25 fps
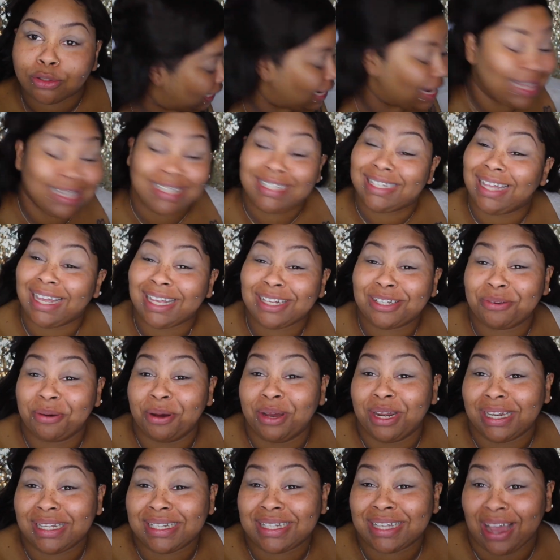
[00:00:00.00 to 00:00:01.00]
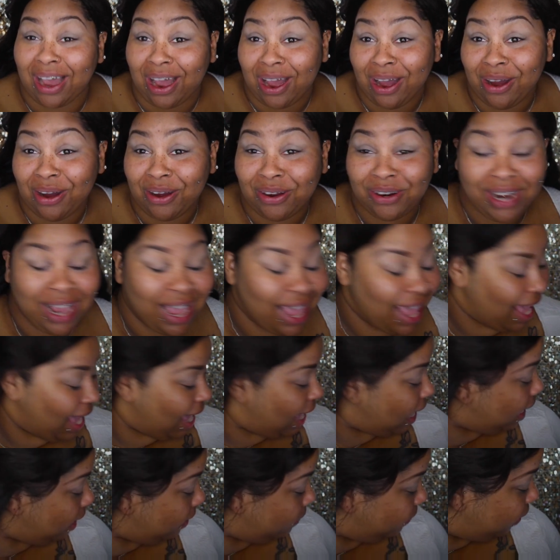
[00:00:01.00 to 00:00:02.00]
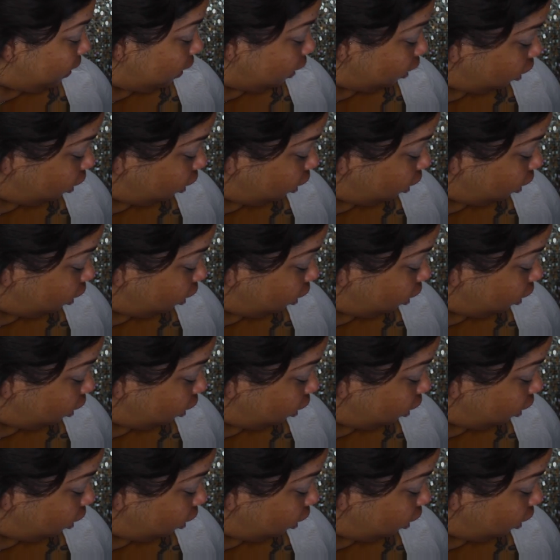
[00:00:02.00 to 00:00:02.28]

Yes, that's what it's called. And the